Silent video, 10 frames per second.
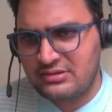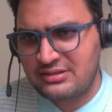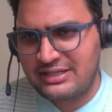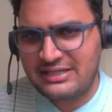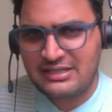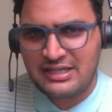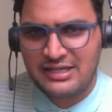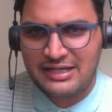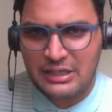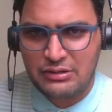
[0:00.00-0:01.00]
correct?
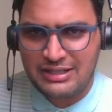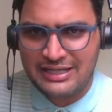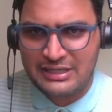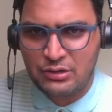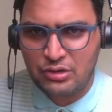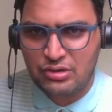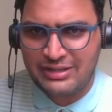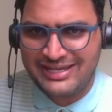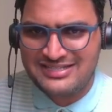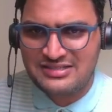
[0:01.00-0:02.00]
Now again go
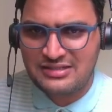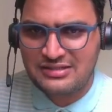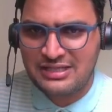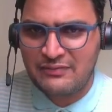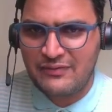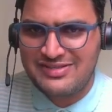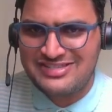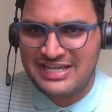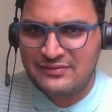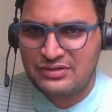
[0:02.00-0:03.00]
next, then we will
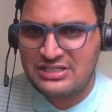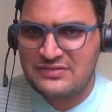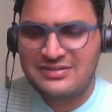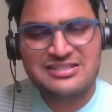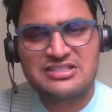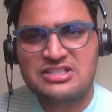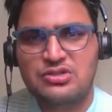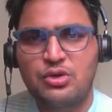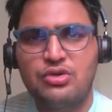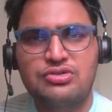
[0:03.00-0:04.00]
check for this one. This is
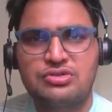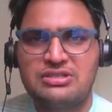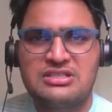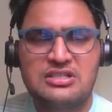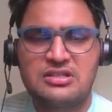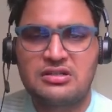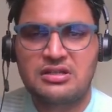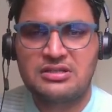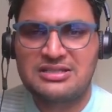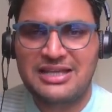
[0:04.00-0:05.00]
O, so this is not,
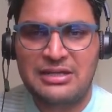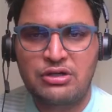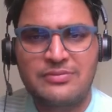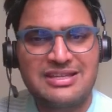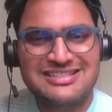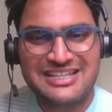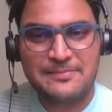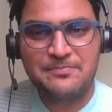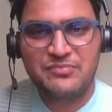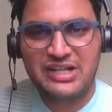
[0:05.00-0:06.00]
this cannot be a
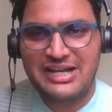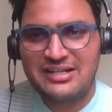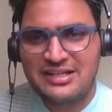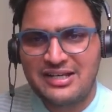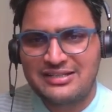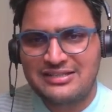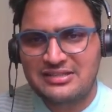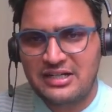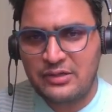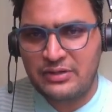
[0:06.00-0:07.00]
shape, right? Then
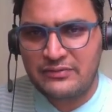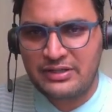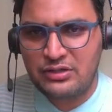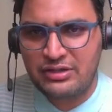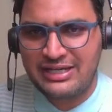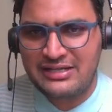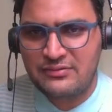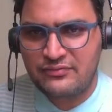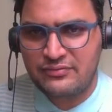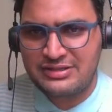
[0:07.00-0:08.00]
third one we go here
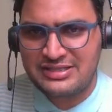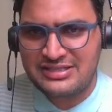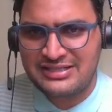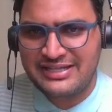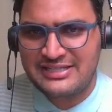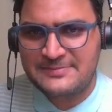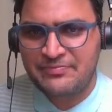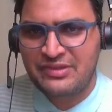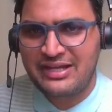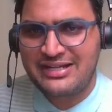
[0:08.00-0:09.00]
with this index,
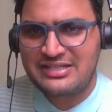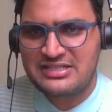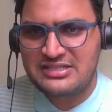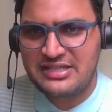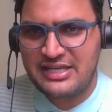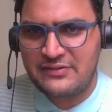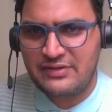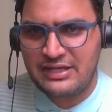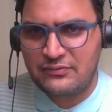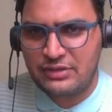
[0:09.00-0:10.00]
and this is here
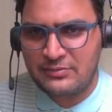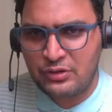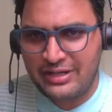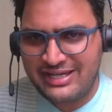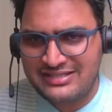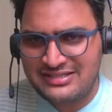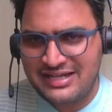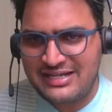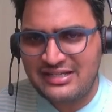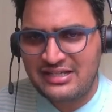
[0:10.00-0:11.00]
we have one more X, right?